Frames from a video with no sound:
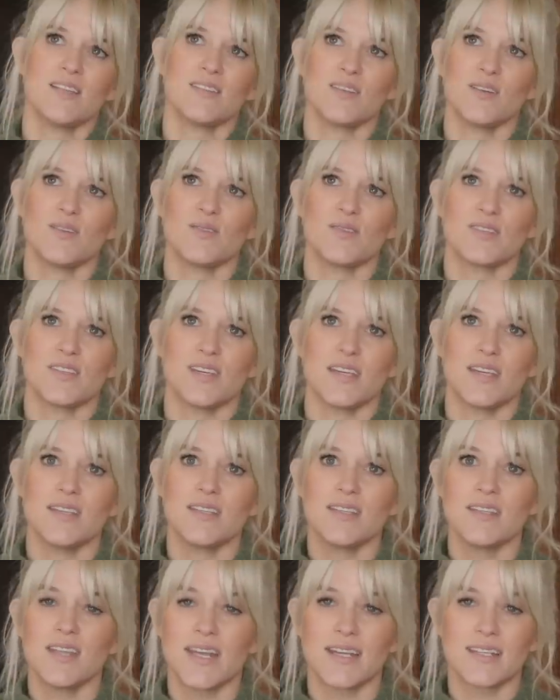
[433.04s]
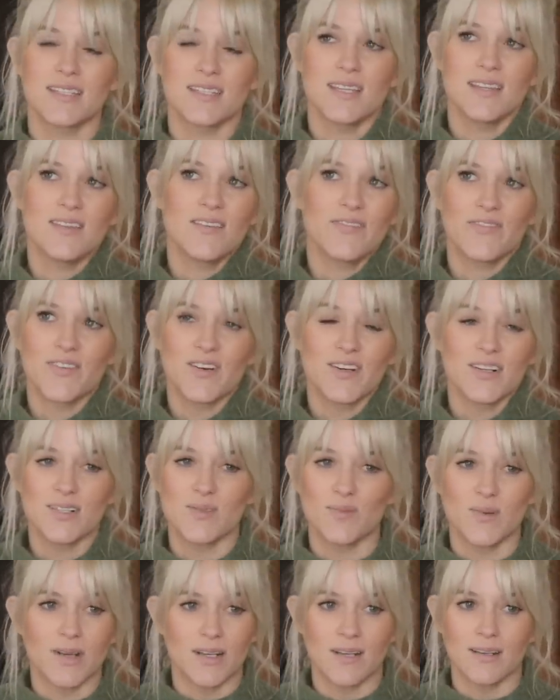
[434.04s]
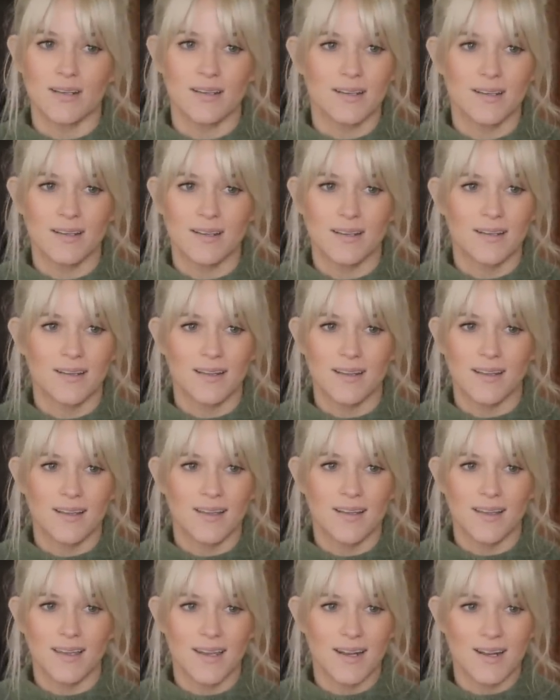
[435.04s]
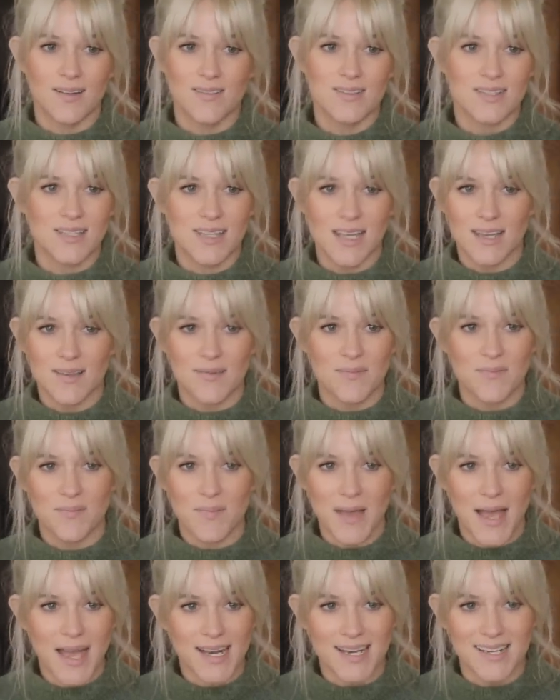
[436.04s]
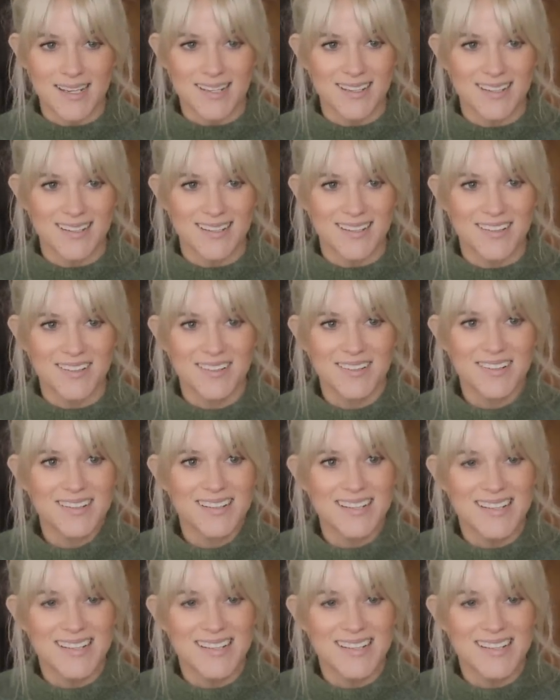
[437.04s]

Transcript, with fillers: And so she like did the first one and I was just like, Madden, you're